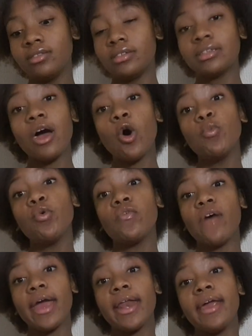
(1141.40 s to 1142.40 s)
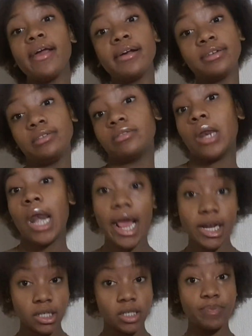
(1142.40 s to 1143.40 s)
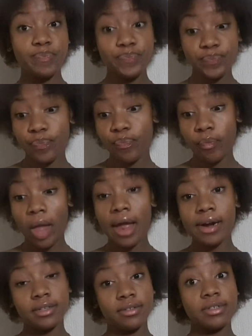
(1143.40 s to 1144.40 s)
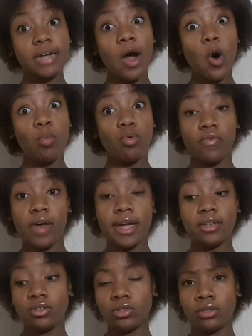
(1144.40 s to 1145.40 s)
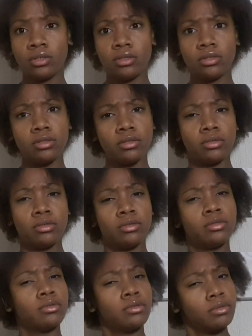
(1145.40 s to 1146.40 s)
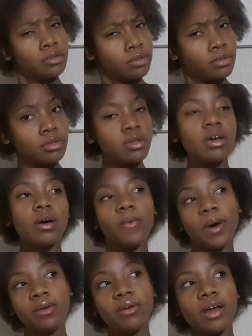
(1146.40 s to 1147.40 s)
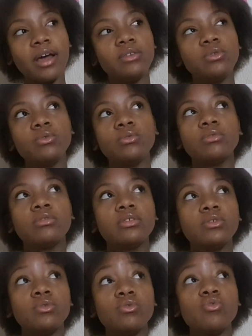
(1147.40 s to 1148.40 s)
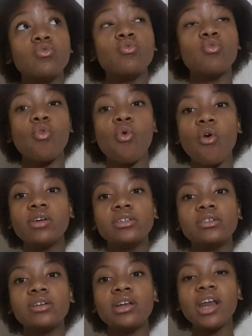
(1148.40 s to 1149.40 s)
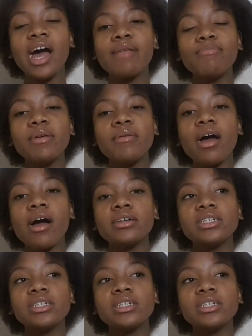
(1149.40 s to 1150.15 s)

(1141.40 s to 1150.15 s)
this, I hope you're fine, hey? Like, I hope you're fine, because what would I do? Oh, no, I'd be.